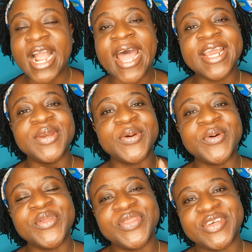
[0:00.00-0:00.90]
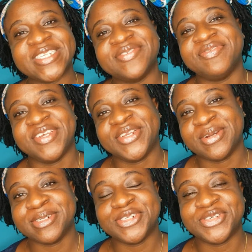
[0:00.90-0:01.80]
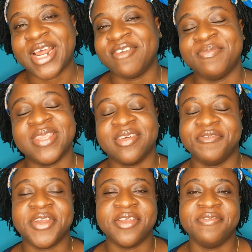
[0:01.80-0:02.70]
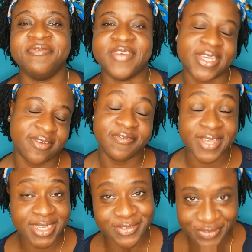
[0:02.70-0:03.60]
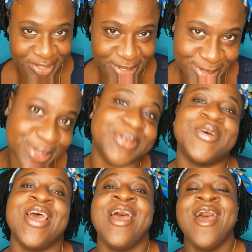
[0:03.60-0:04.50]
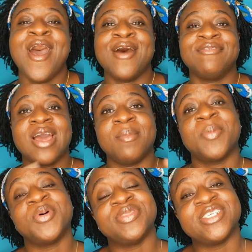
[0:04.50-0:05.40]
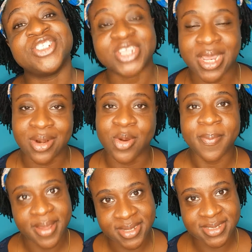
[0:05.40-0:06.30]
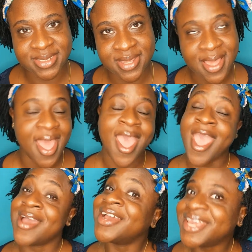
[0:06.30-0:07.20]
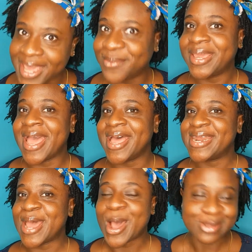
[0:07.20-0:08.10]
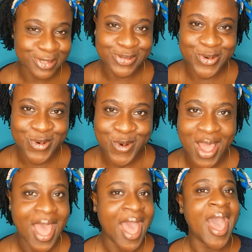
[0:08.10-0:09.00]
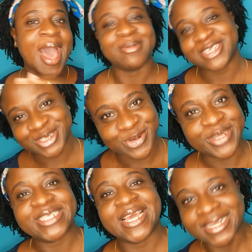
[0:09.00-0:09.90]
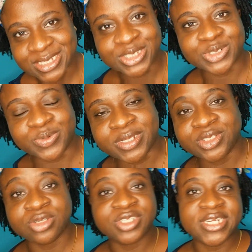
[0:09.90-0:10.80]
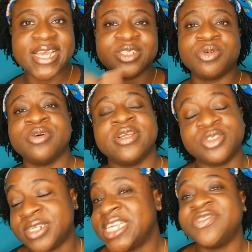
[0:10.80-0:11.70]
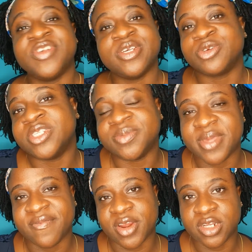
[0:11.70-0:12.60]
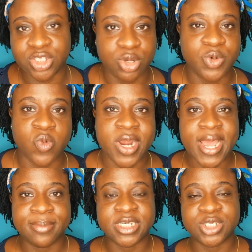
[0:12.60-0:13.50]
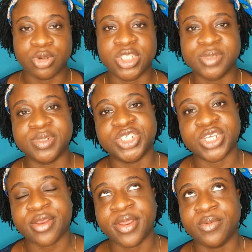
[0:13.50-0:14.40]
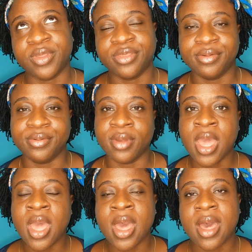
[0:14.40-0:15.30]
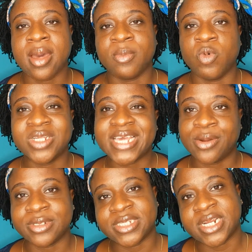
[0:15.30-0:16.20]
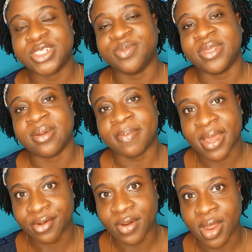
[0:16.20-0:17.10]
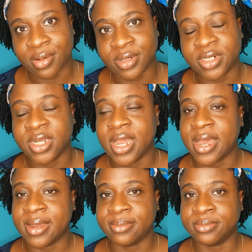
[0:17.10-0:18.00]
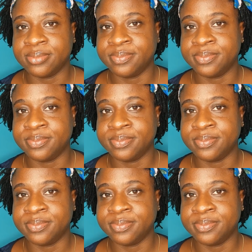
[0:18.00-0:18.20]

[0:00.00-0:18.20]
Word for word: I know this video should have been the very, very first video to have come up on this channel but here we are now so I'm just going to get into it. So today is going today's video is going to be a very short one. I'm just going to be sharing with you um, what I consider to be the background um,